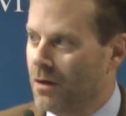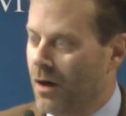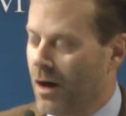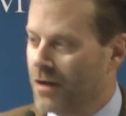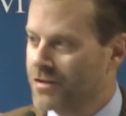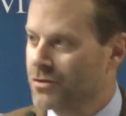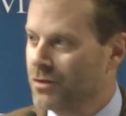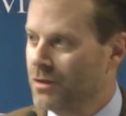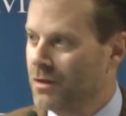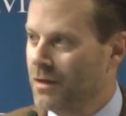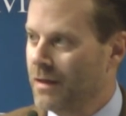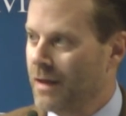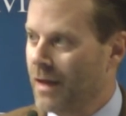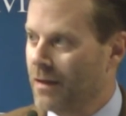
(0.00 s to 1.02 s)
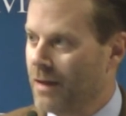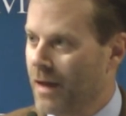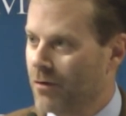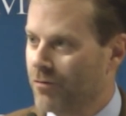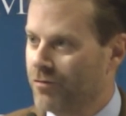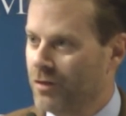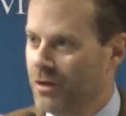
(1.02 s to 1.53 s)
Austria and, and
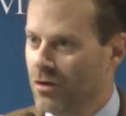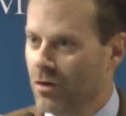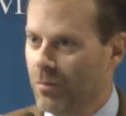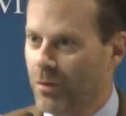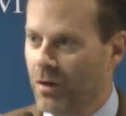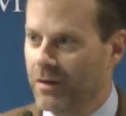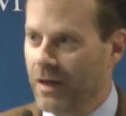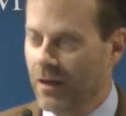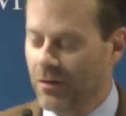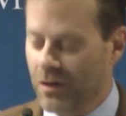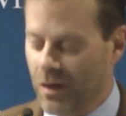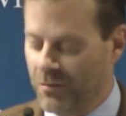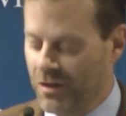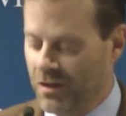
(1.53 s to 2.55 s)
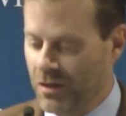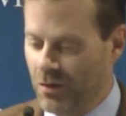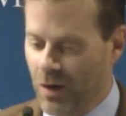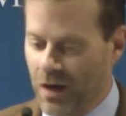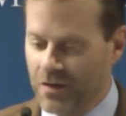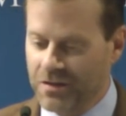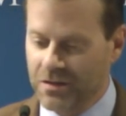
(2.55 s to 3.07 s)
later flee Europe altogether, come to the
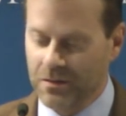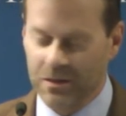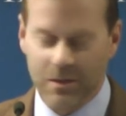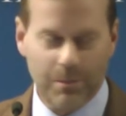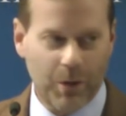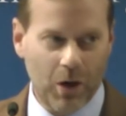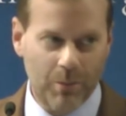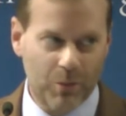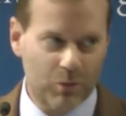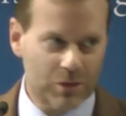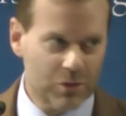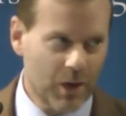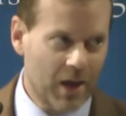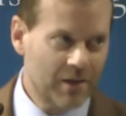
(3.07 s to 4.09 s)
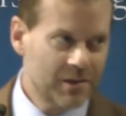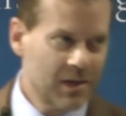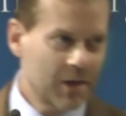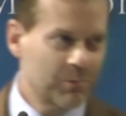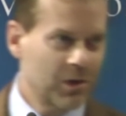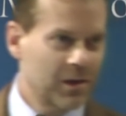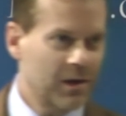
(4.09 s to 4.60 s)
US. His apartment was
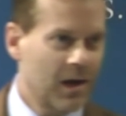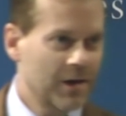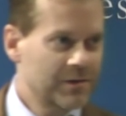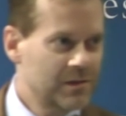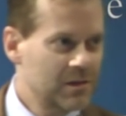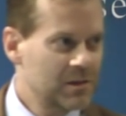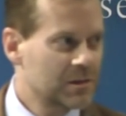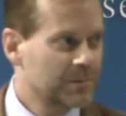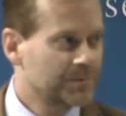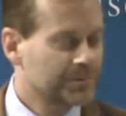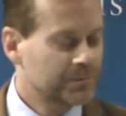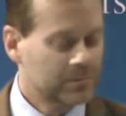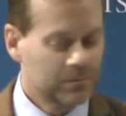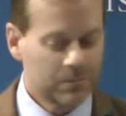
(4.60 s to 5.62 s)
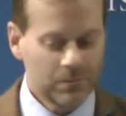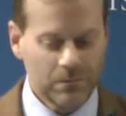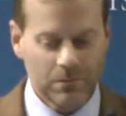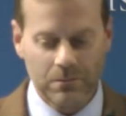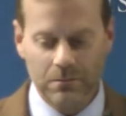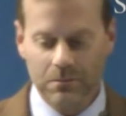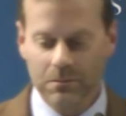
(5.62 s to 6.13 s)
ransacked by the Nazis.
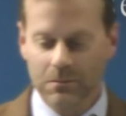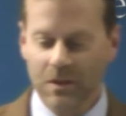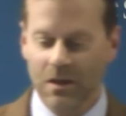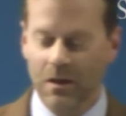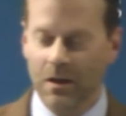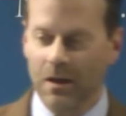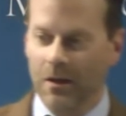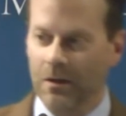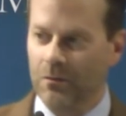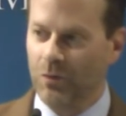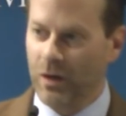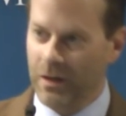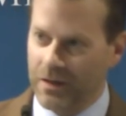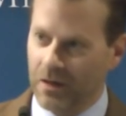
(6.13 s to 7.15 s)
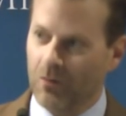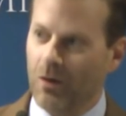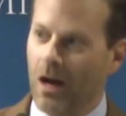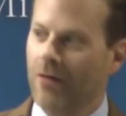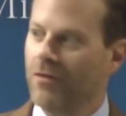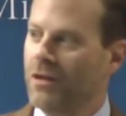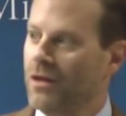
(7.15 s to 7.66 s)
And when he did
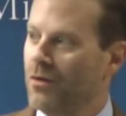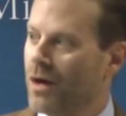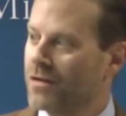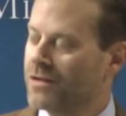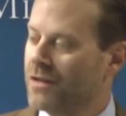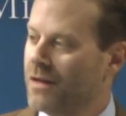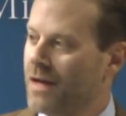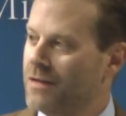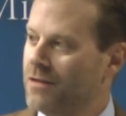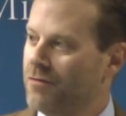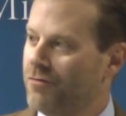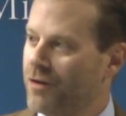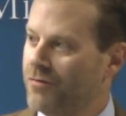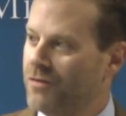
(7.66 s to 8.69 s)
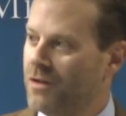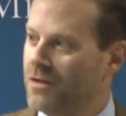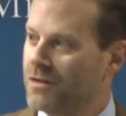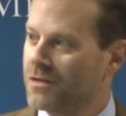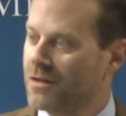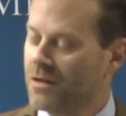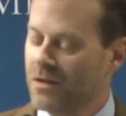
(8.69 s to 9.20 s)
arrive in the US in the
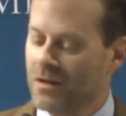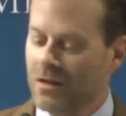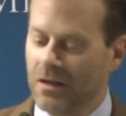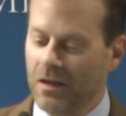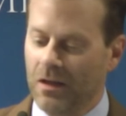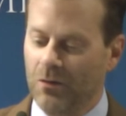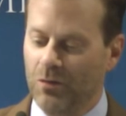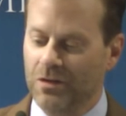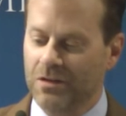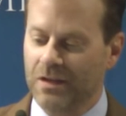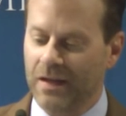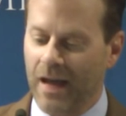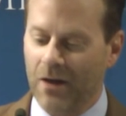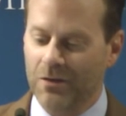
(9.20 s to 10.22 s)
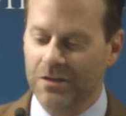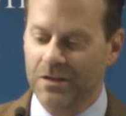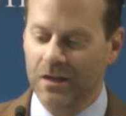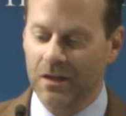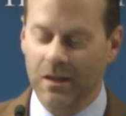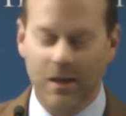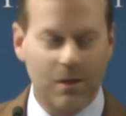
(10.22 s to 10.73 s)
1950s, he was
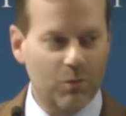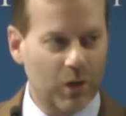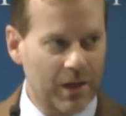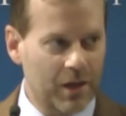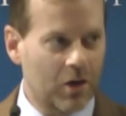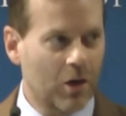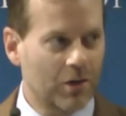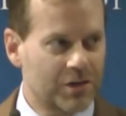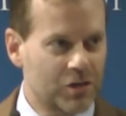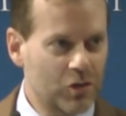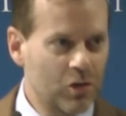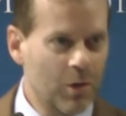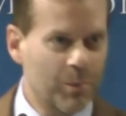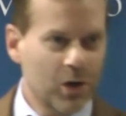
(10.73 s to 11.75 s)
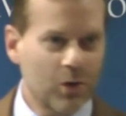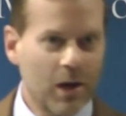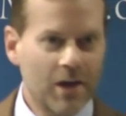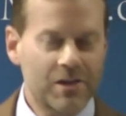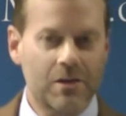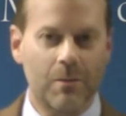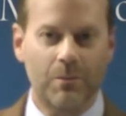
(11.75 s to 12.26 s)
denouncing the what he called pseudo
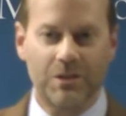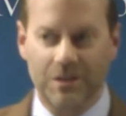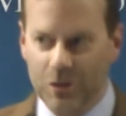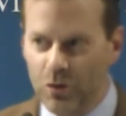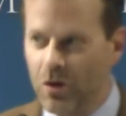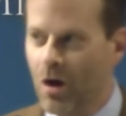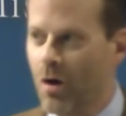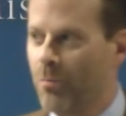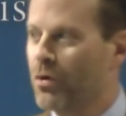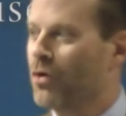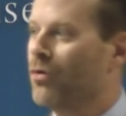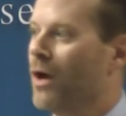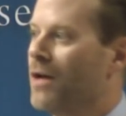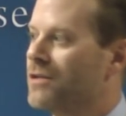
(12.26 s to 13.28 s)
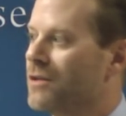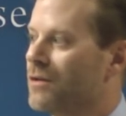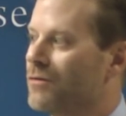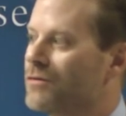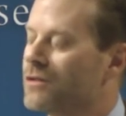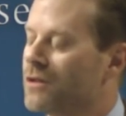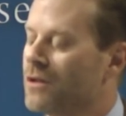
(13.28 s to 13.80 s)

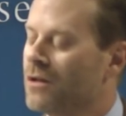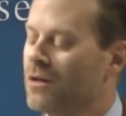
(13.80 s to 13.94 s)
pseudo-progressives